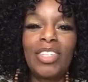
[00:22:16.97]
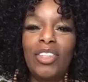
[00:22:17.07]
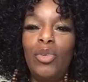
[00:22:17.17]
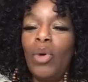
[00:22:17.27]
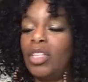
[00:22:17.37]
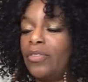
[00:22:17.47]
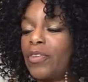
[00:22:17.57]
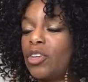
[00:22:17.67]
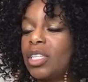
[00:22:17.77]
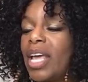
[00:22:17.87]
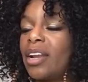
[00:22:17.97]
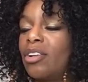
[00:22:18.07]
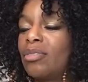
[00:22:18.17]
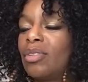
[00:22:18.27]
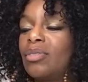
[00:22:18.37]
You want the first letter?
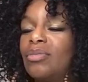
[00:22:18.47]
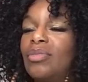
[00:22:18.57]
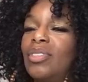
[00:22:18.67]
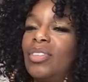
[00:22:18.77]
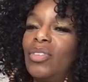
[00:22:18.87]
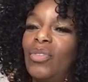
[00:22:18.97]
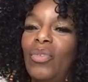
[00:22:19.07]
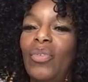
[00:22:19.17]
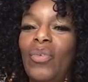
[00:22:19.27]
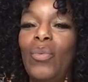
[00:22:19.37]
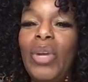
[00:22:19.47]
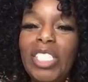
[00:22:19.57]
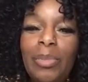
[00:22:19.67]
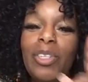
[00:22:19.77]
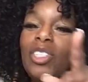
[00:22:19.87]

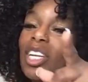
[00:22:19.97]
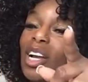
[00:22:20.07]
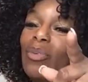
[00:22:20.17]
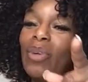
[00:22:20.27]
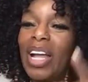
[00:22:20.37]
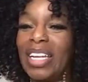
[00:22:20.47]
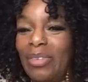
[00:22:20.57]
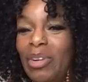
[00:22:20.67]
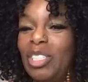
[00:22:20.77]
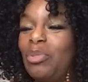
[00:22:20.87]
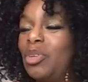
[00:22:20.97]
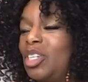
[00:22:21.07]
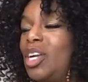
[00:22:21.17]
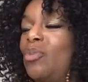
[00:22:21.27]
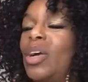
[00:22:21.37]
Whisper is a good one. The whisper is
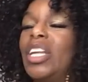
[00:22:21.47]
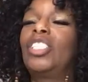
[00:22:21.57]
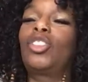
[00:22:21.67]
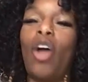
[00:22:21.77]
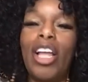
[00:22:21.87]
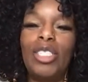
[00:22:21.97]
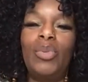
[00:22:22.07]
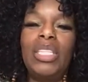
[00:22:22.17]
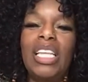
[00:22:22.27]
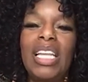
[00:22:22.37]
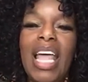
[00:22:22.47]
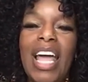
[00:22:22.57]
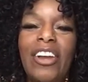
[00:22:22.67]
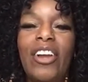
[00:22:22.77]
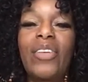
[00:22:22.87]
a good one. It starts with the
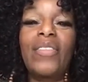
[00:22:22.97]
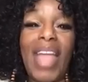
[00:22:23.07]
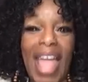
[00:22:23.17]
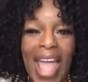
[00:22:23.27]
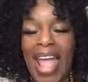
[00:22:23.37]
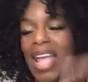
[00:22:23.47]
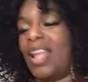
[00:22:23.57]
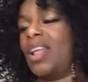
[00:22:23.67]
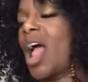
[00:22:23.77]
letter A.